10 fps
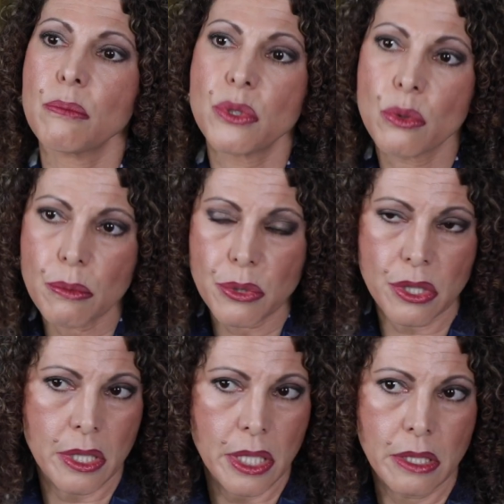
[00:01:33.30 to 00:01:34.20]

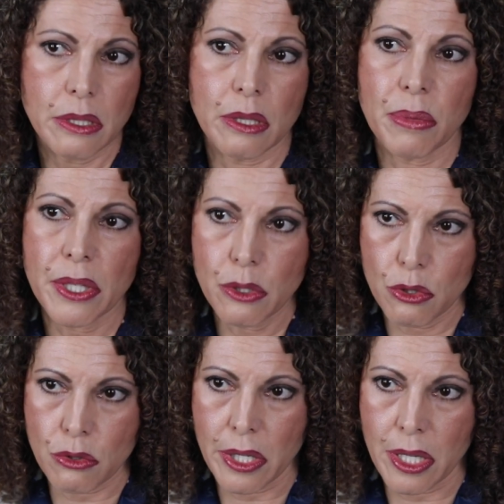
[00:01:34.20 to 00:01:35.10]
absorption into the
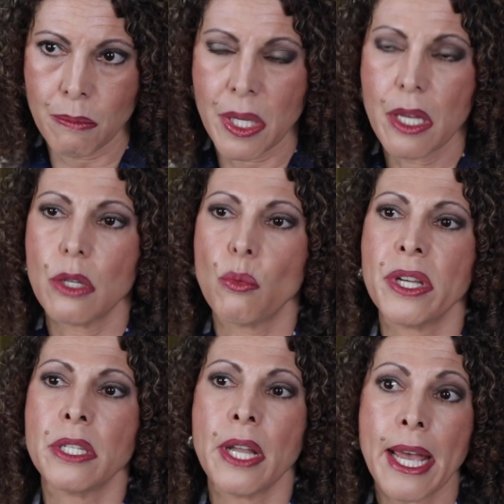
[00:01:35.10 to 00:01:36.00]
bloodstream,
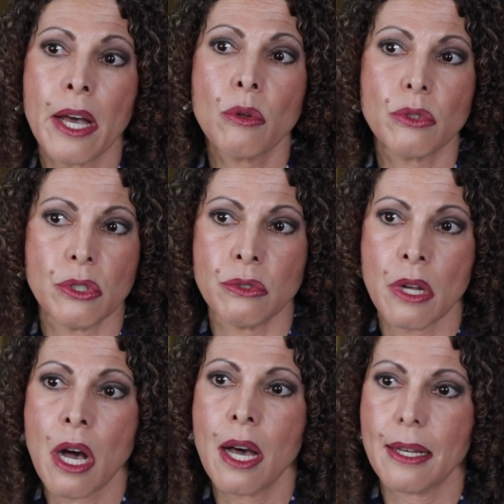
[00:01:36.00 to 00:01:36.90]
we now do
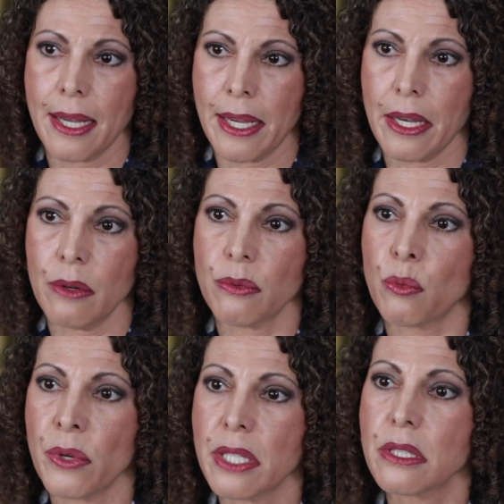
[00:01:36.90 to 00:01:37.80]
not have
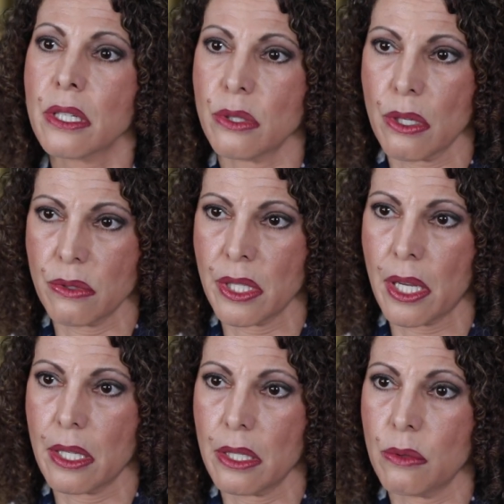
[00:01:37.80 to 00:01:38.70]
risk
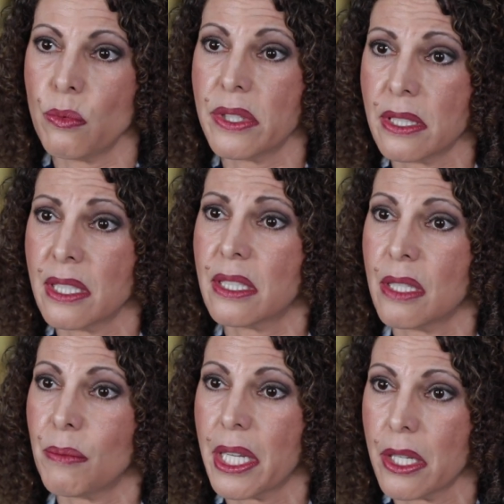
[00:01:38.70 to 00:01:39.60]
associated with
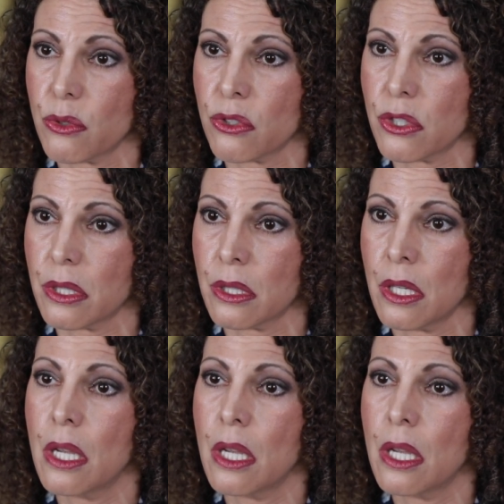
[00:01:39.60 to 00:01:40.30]
systemic estrogen.